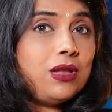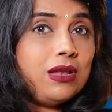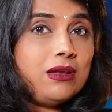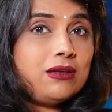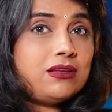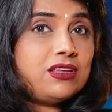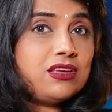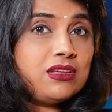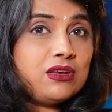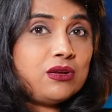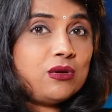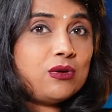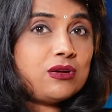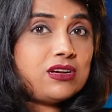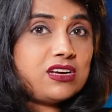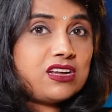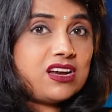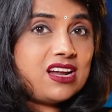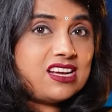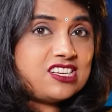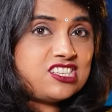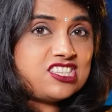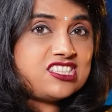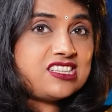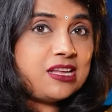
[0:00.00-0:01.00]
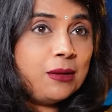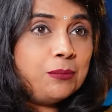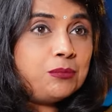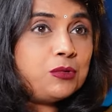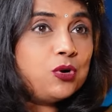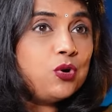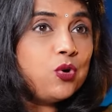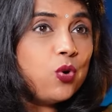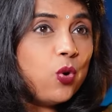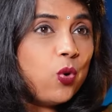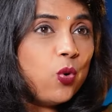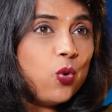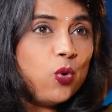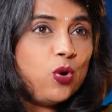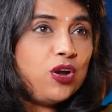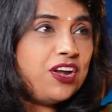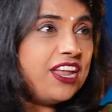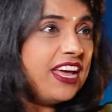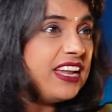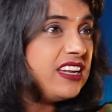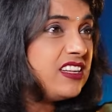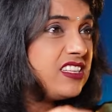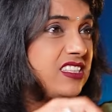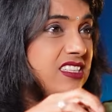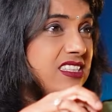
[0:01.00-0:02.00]
you know, crush some gold
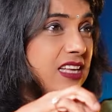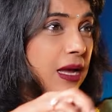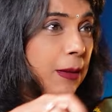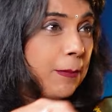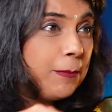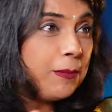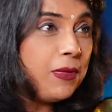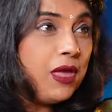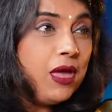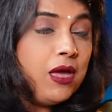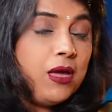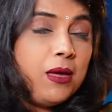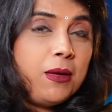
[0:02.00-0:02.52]
and some,